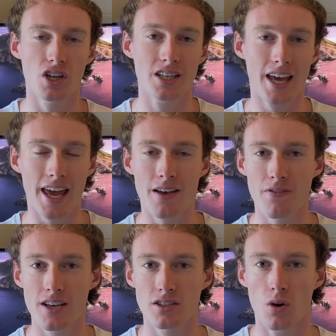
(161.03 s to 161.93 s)
in
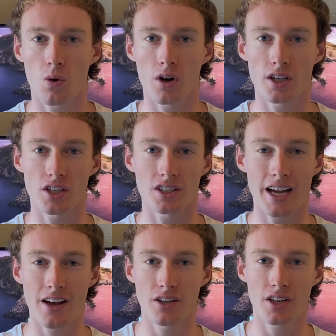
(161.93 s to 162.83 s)
Canvas or you're
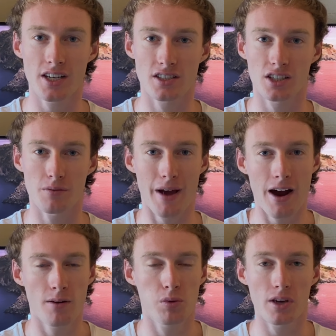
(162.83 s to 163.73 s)
downloading a certain
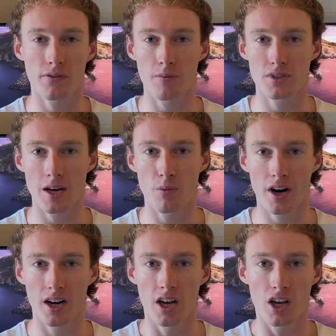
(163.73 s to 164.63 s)
PowerPoint from
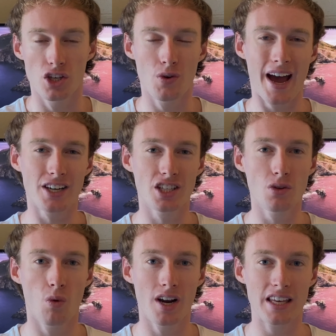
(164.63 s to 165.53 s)
somewhere, you actually
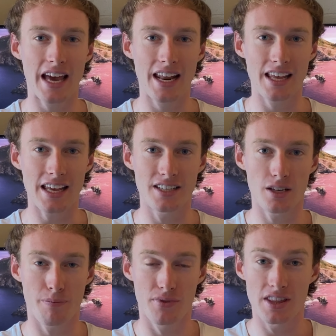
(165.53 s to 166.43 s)
want to get it
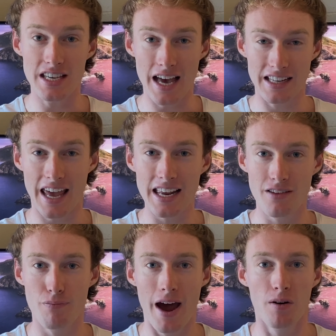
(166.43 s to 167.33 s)
into the
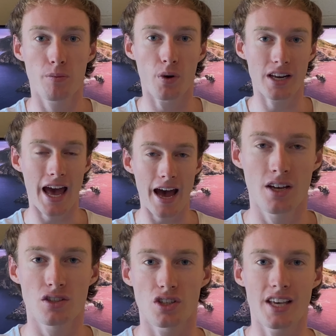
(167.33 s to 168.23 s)
native PowerPoint
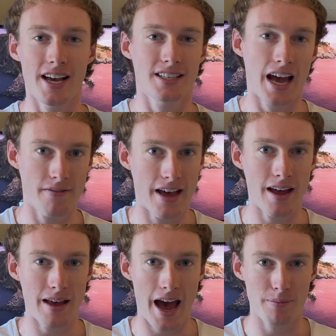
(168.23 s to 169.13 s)
app. So yes, have
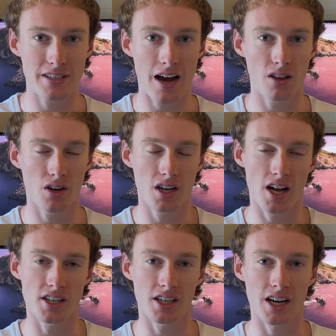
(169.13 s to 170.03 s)
that app downloaded
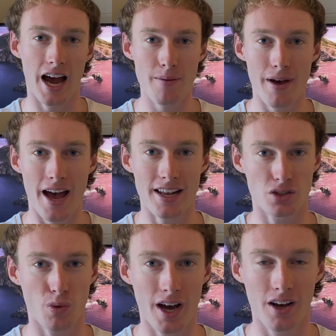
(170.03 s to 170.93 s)
on your iPad
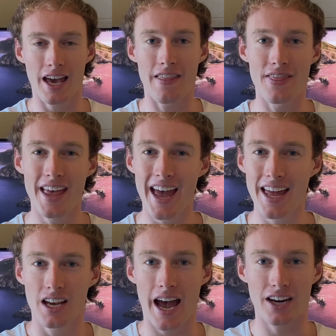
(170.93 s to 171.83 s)
as well, and
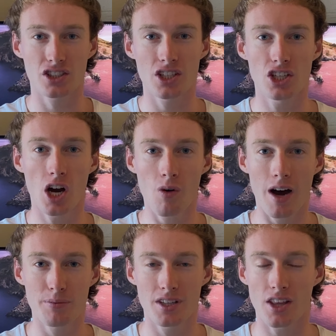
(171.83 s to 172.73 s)
then actually go
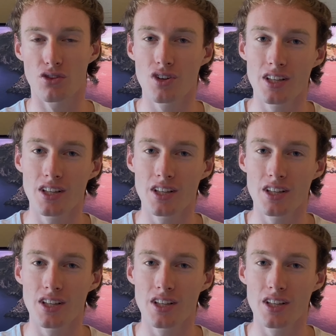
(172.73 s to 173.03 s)
up to the 3